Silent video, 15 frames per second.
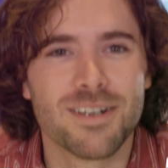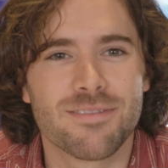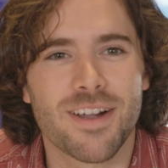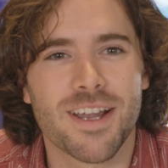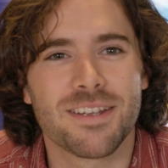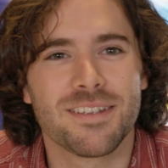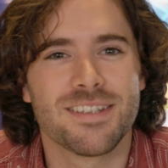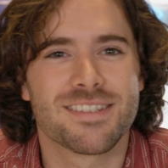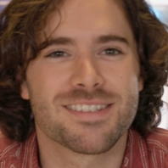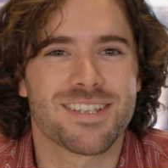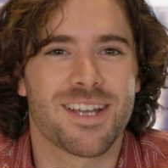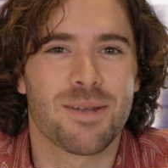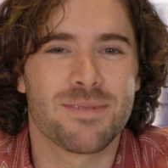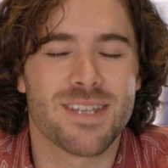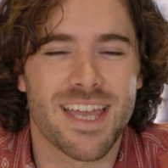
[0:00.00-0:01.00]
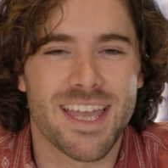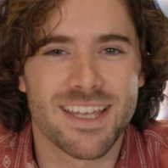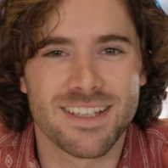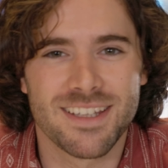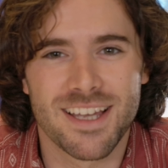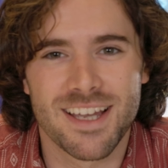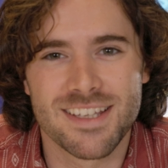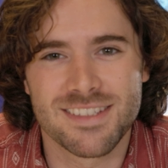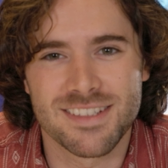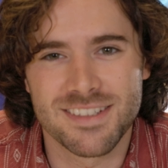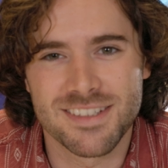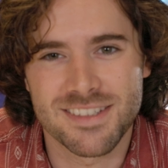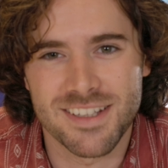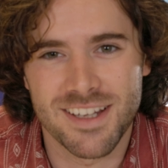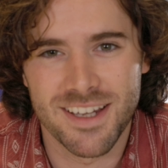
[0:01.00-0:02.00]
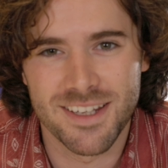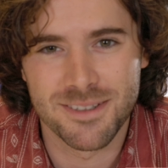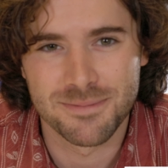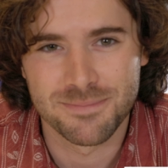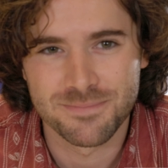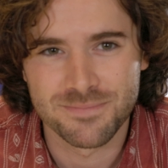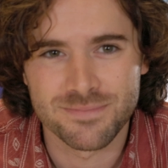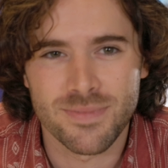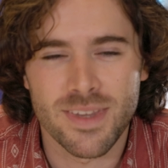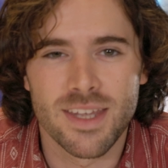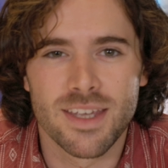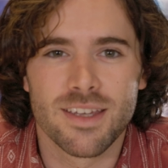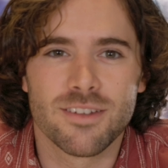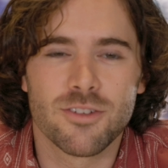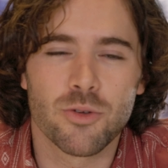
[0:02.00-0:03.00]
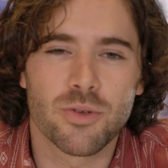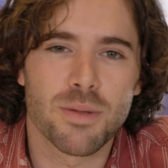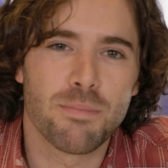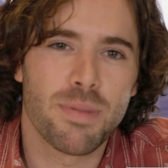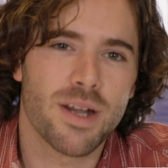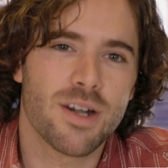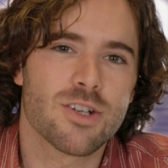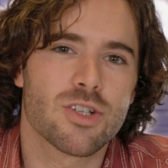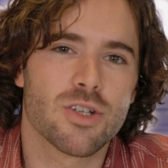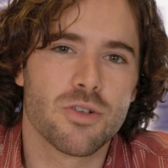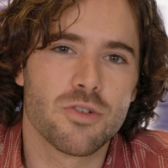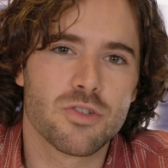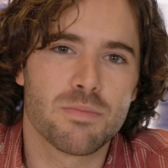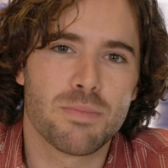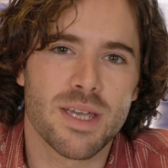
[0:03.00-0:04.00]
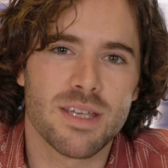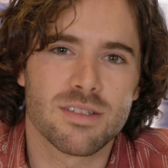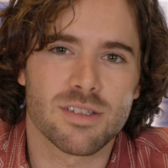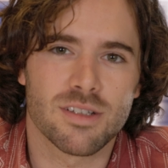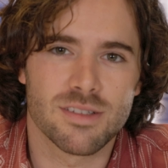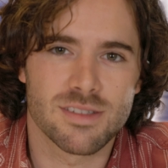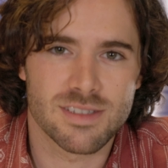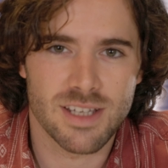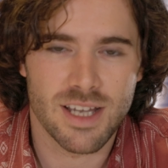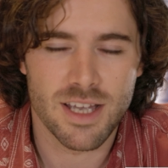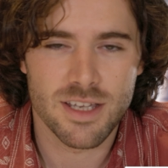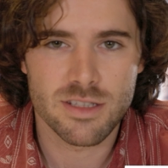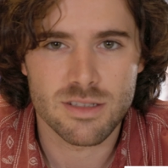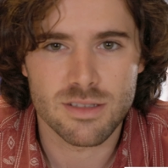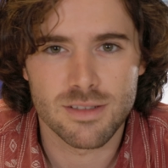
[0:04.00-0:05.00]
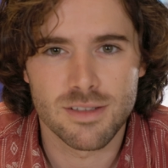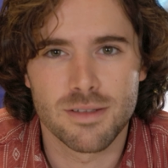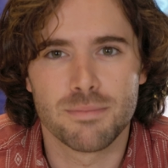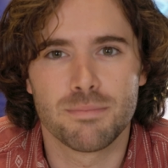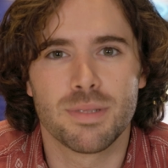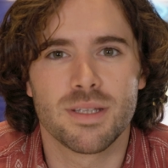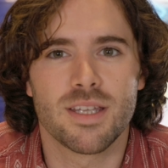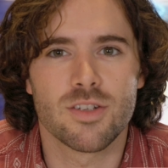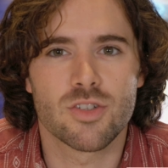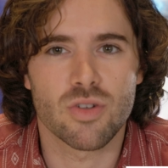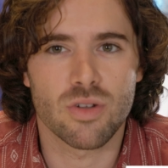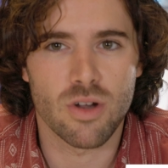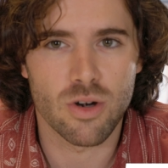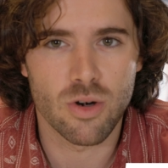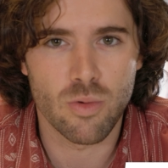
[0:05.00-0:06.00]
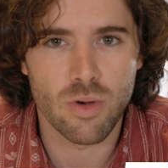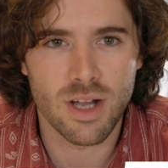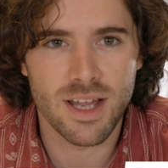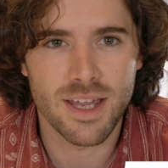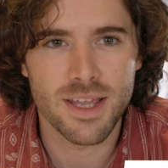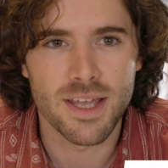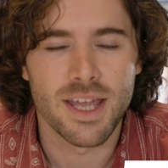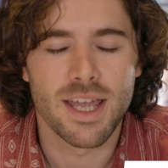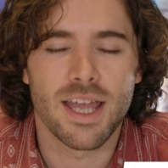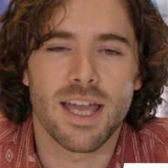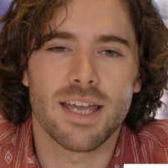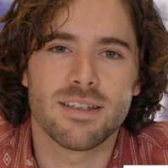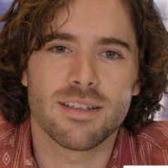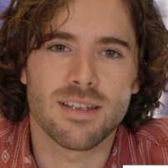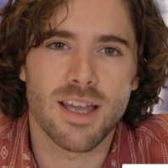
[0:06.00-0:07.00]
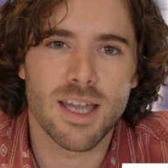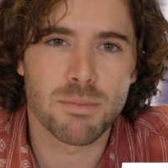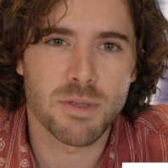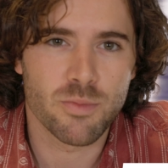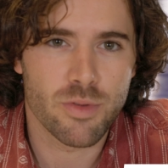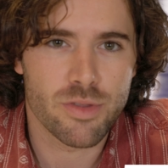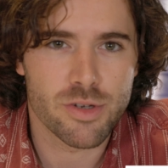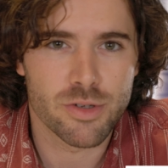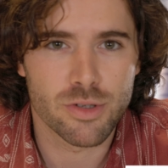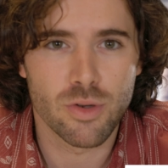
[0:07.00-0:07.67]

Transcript: Finally, it's time to analyze and decide. So compare shows based on size, potential ROI, and alignment with your